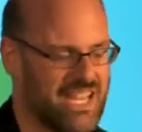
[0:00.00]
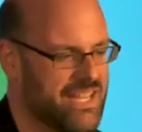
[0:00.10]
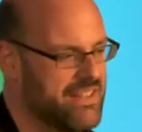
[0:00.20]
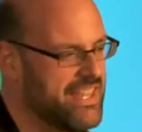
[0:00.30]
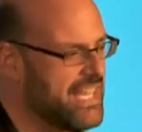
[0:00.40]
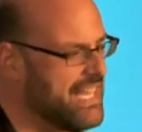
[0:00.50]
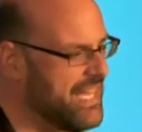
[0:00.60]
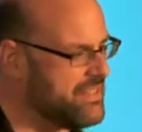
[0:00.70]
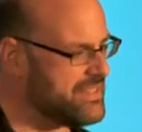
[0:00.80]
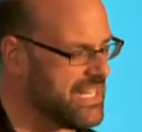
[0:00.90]
In thinking
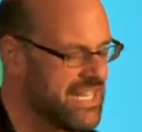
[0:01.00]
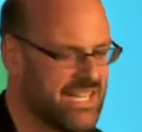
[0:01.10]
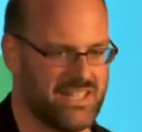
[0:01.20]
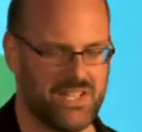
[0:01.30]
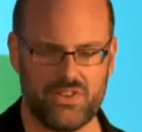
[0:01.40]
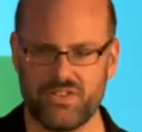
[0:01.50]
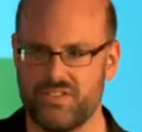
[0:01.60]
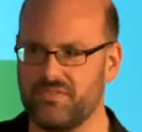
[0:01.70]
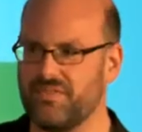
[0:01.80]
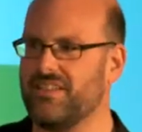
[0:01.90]
out the order
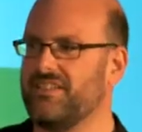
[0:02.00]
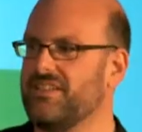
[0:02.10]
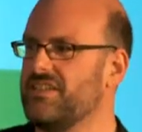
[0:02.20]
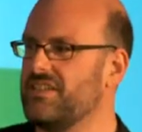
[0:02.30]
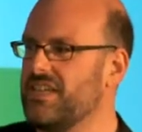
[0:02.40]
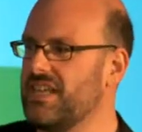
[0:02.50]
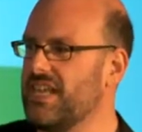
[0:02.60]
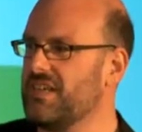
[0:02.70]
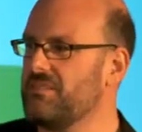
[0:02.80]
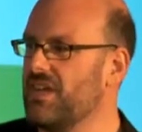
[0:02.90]
of events here,
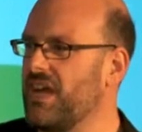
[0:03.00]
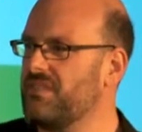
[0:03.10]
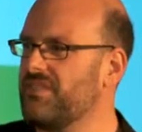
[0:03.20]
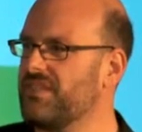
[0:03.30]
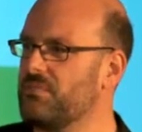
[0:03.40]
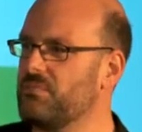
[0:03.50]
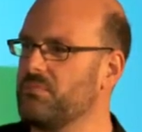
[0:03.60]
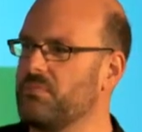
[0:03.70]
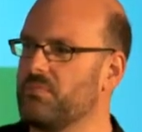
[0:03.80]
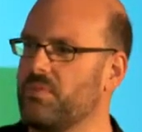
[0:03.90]
obviously
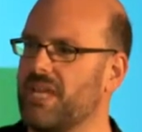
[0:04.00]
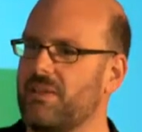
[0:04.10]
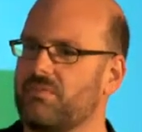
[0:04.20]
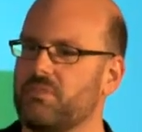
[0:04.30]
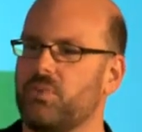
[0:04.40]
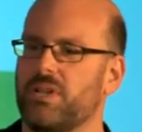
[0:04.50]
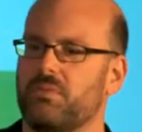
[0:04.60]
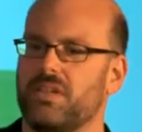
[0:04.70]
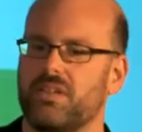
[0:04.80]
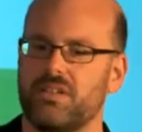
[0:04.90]
we came to a point
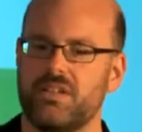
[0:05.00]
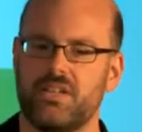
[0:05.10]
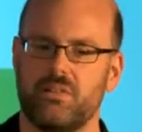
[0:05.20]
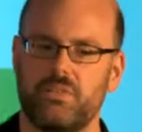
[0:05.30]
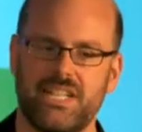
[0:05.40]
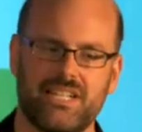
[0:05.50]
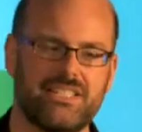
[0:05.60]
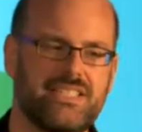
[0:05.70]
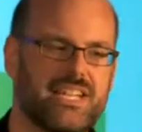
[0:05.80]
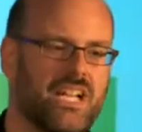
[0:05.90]
where we needed
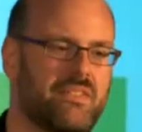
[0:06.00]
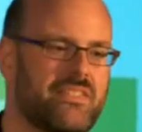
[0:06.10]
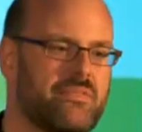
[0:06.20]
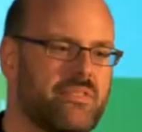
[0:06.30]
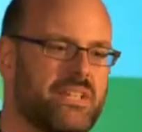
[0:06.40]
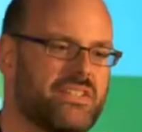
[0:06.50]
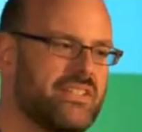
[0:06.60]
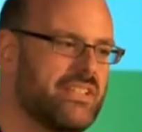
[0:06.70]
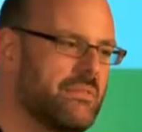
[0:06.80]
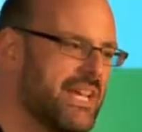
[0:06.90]
to take all this
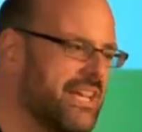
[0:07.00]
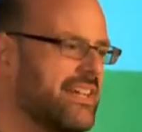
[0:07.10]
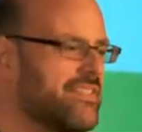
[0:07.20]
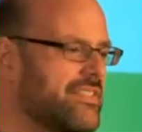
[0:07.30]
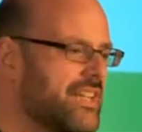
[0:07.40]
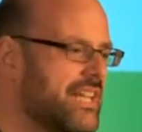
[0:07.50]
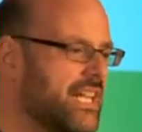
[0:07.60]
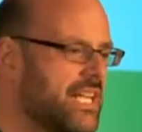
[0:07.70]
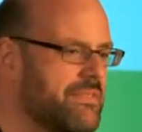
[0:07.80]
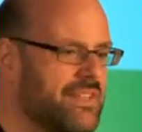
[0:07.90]
information that we had yesterday,
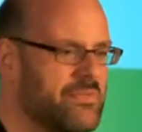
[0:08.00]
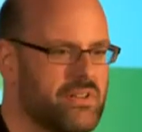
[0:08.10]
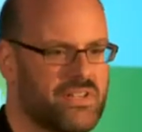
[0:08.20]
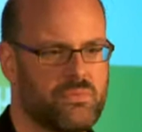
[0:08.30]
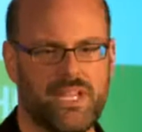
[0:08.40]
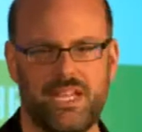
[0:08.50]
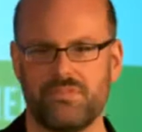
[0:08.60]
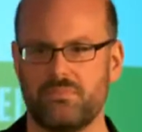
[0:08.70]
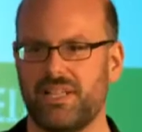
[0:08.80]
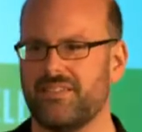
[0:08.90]
all of the inspiration we had
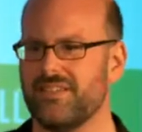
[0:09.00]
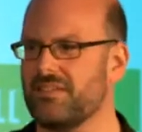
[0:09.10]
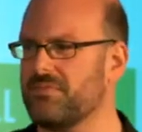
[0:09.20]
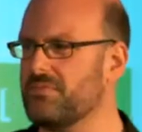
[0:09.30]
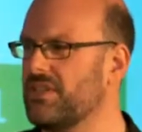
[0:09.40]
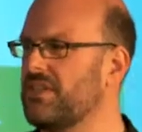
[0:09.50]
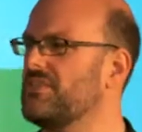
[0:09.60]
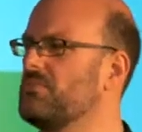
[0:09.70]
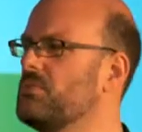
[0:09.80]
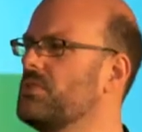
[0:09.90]
from last night from our
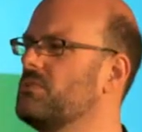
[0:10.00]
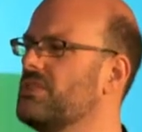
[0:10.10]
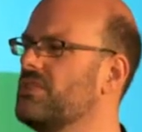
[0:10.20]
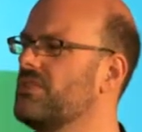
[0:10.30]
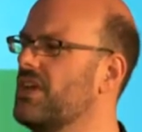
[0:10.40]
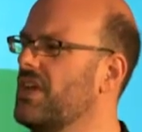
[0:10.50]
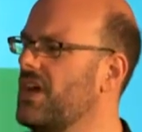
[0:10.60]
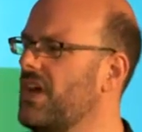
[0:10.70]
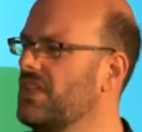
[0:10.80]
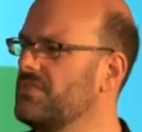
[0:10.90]
Leadership Award winners,
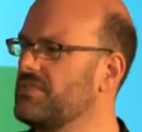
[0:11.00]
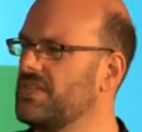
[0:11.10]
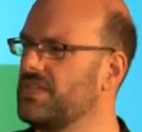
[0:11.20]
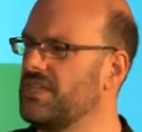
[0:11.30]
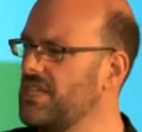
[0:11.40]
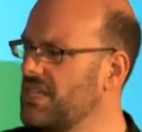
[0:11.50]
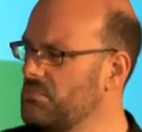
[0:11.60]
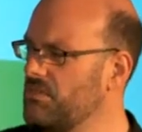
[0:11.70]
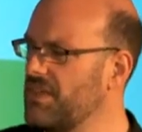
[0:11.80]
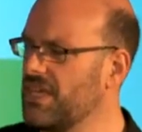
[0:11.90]
all of the
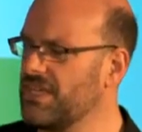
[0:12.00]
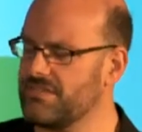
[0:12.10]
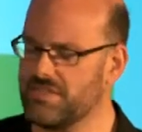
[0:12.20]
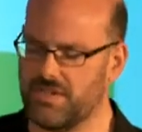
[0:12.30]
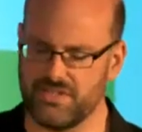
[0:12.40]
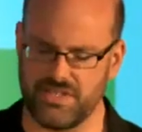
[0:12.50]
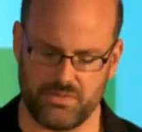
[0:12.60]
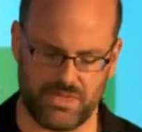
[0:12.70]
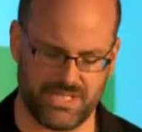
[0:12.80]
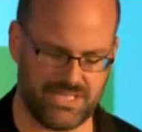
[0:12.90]
provocative
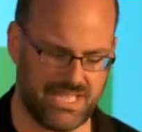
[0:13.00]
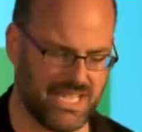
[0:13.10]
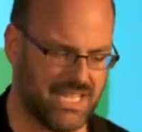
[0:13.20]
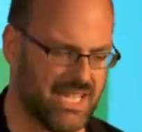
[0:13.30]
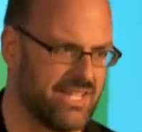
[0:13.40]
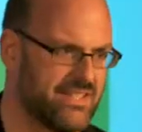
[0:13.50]
conversations we had today,